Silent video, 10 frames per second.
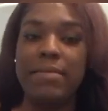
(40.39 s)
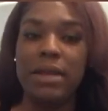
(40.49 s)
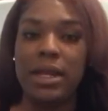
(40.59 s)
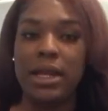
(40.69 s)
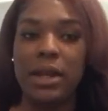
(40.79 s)

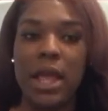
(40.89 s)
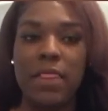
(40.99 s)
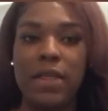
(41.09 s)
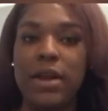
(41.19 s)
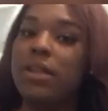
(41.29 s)
meaning
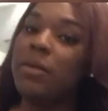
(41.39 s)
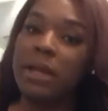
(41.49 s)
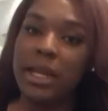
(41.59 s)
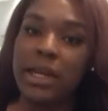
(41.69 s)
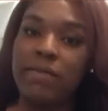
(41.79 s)
there are so
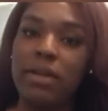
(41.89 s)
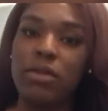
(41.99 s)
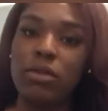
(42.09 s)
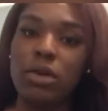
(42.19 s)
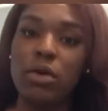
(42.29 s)
many
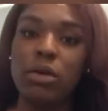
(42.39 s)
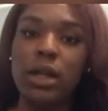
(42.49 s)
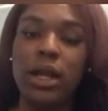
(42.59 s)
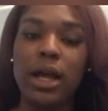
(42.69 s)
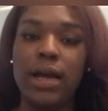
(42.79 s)
individuals who look